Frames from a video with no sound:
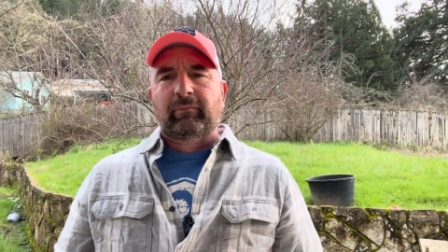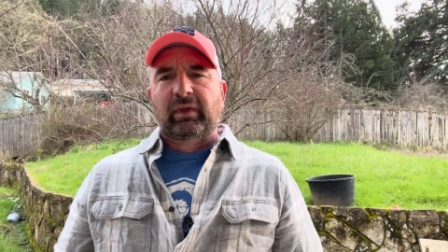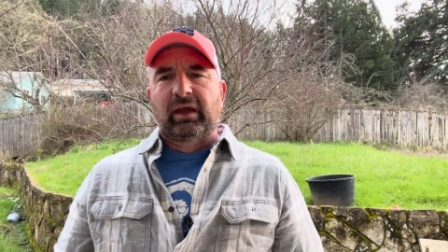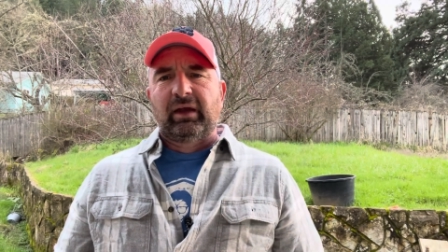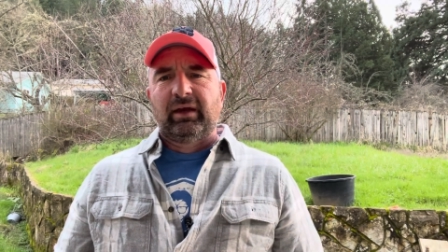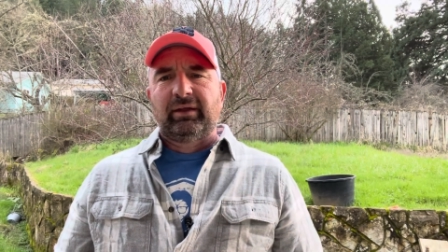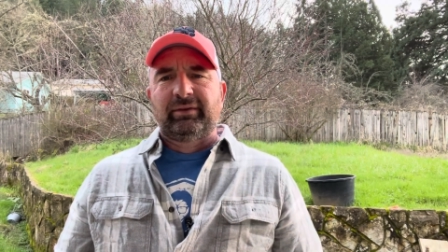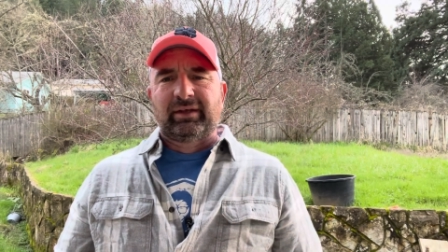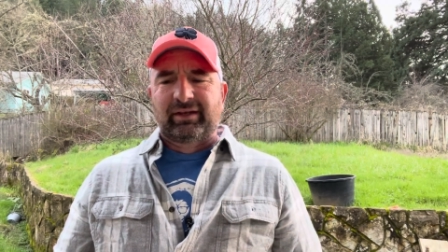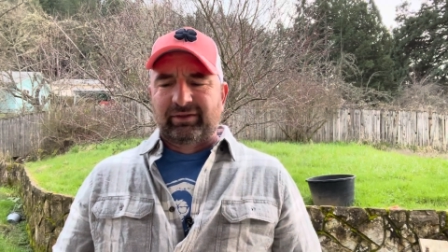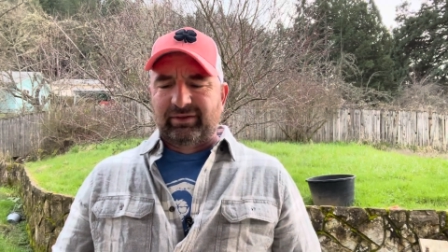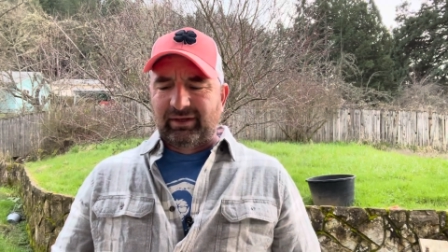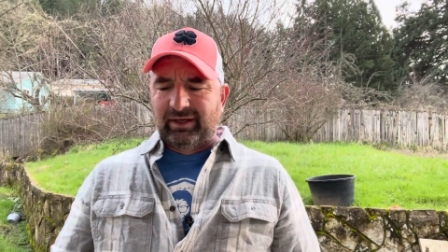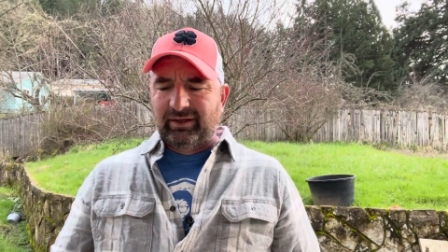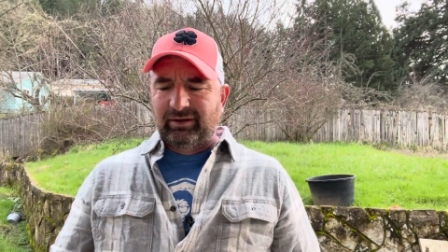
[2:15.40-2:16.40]
And then I
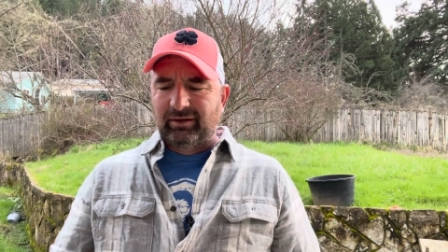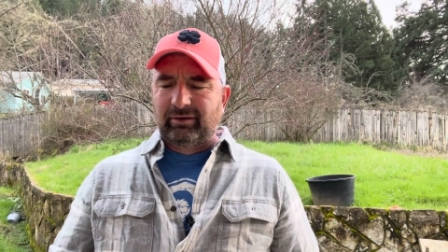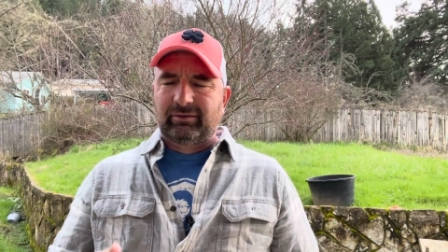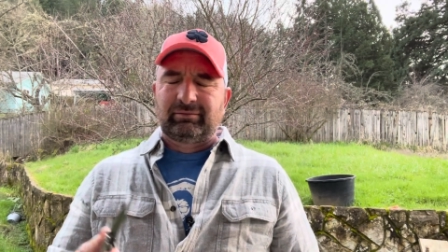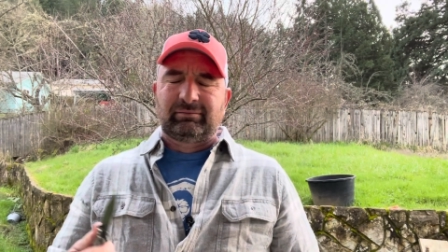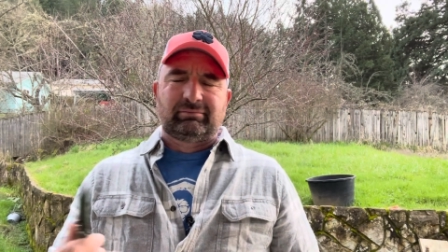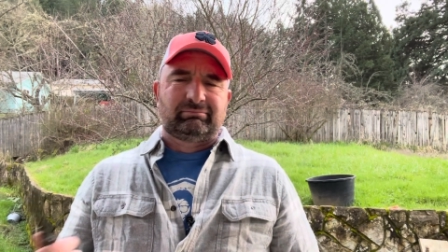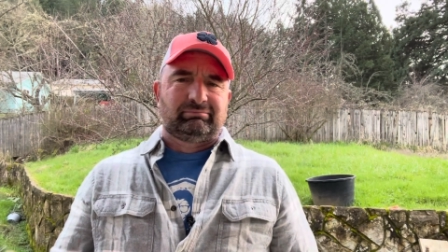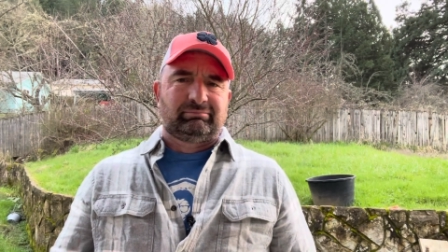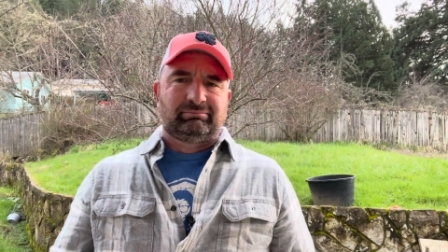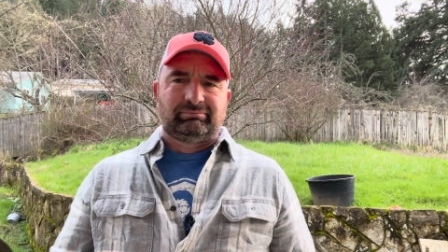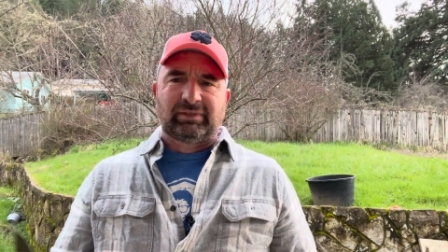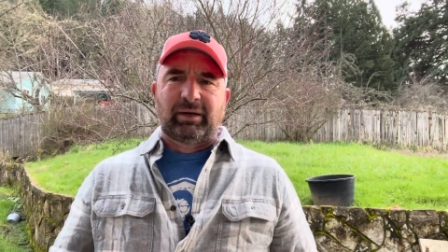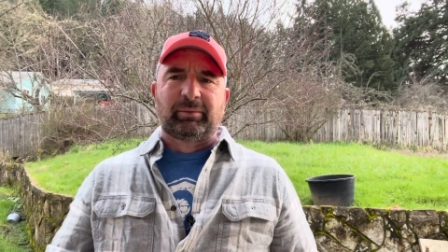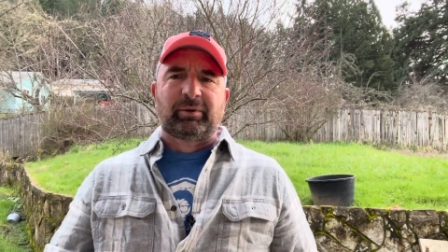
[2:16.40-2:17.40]
thought, I'm
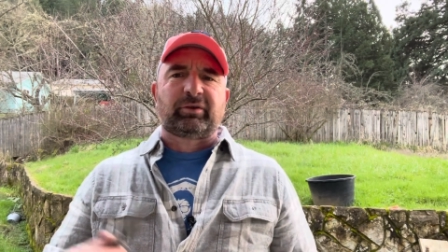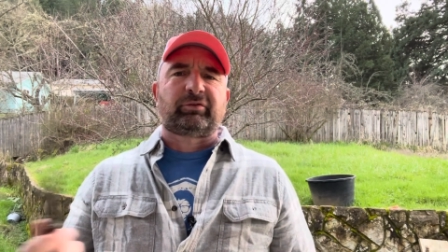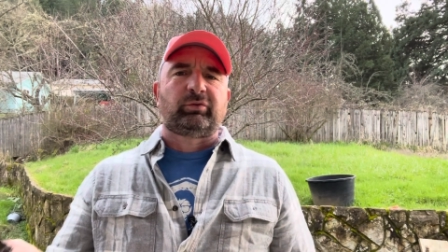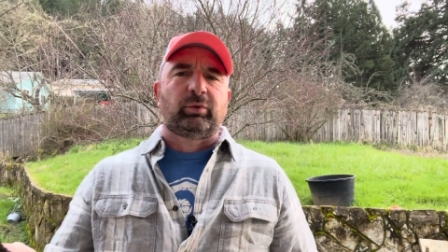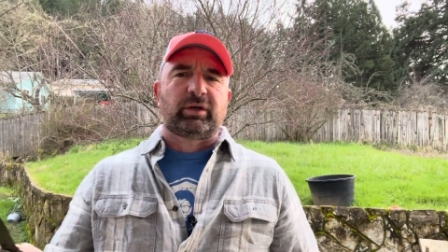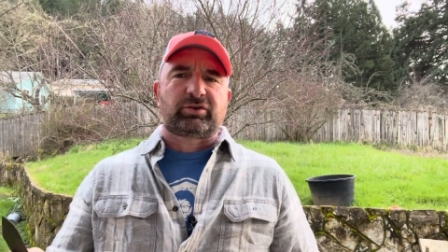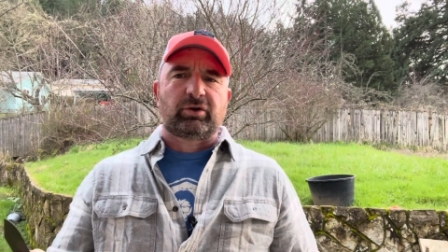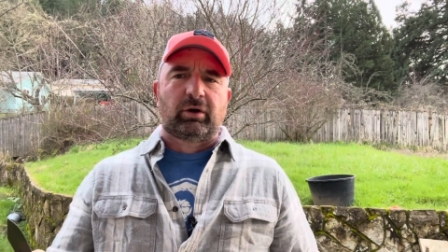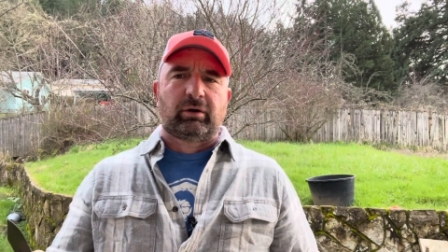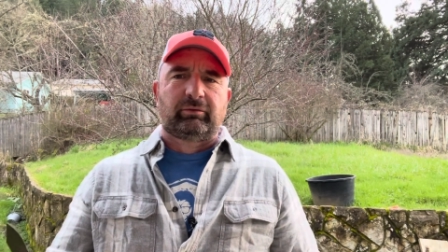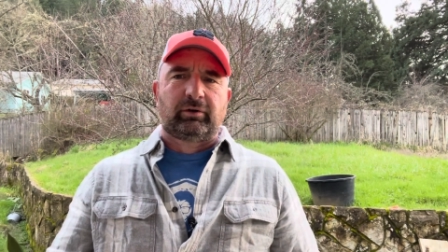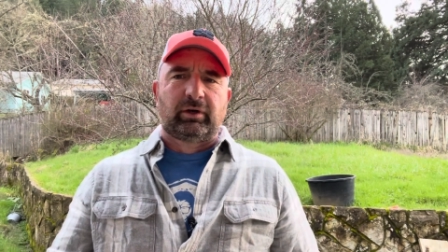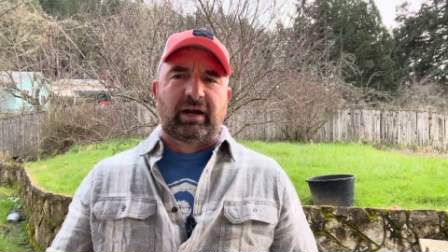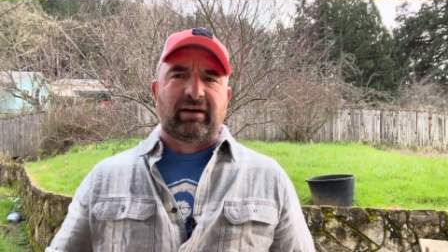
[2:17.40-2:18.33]
going to switch over.